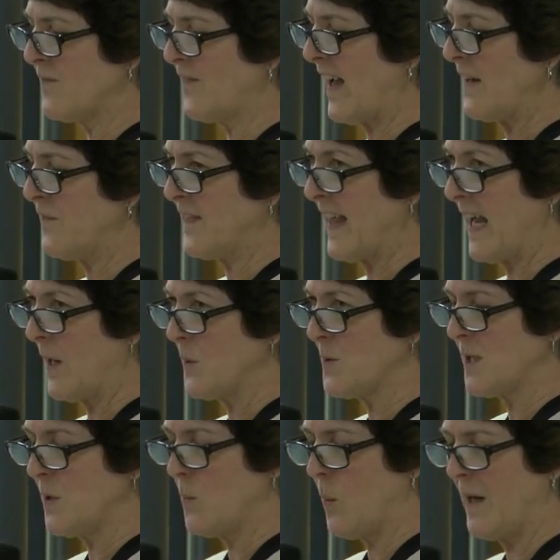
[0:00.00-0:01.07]

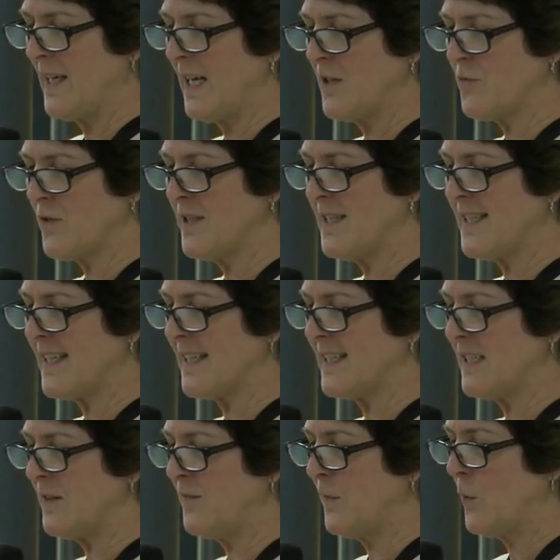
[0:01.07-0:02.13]

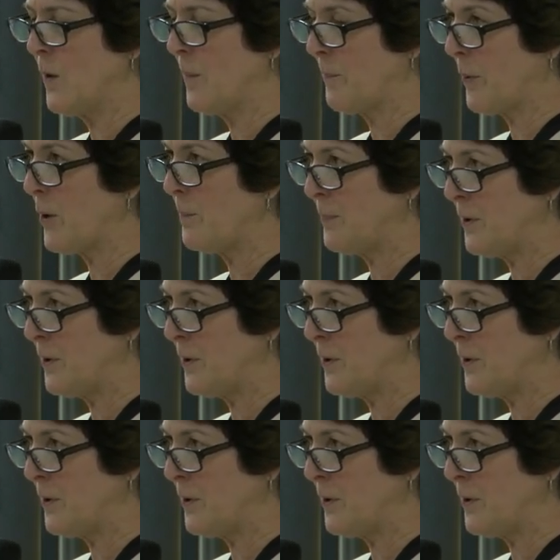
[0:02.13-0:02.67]
5,164 dollars per